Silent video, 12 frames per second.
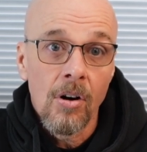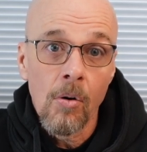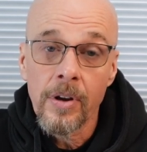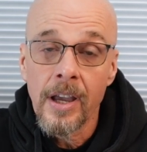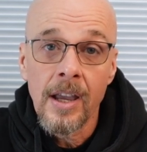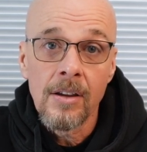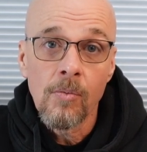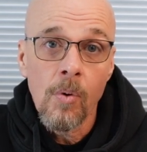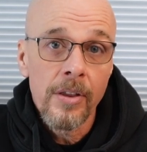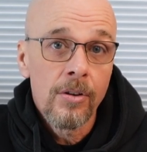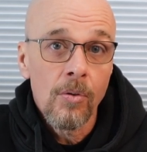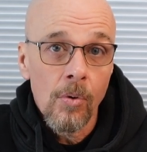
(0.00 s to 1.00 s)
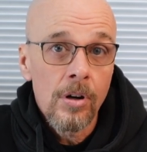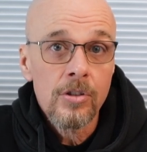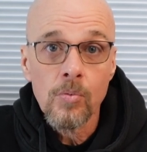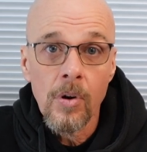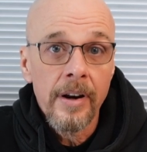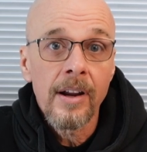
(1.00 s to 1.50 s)
okay, whether it
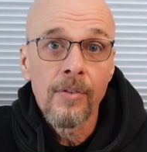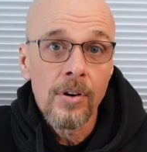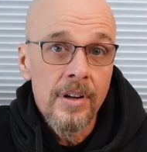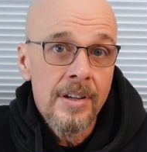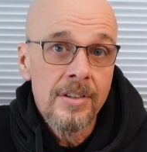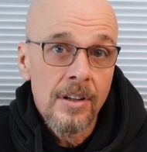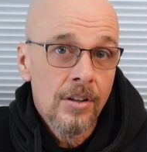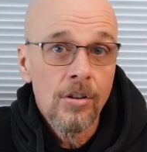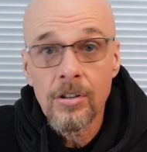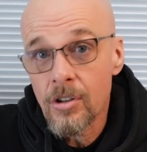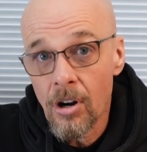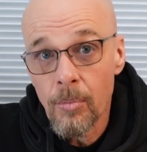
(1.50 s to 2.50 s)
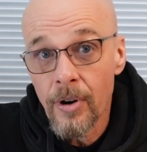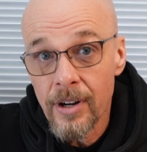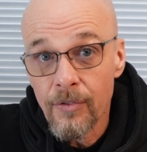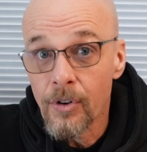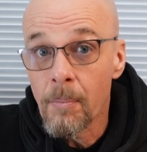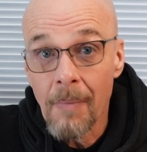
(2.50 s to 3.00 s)
works, whatever, is it a good
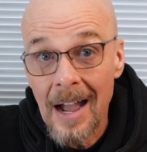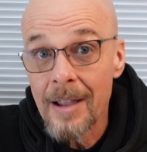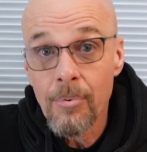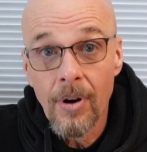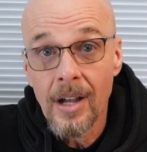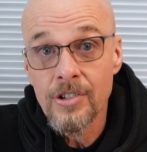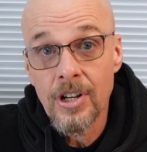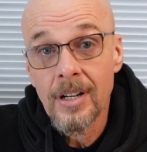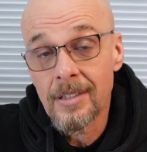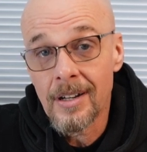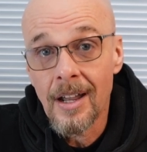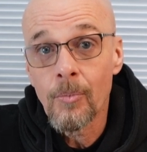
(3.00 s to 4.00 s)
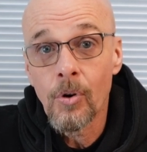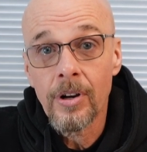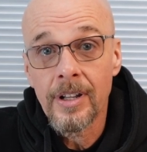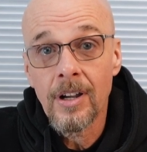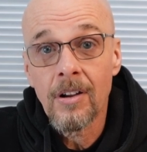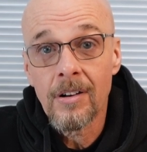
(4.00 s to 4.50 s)
carburetor for my project that I'm
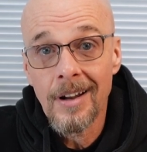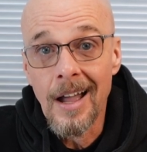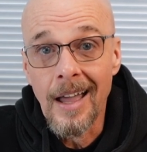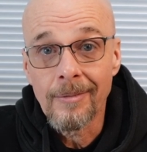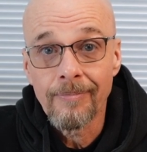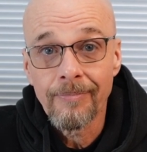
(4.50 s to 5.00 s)
working on or not?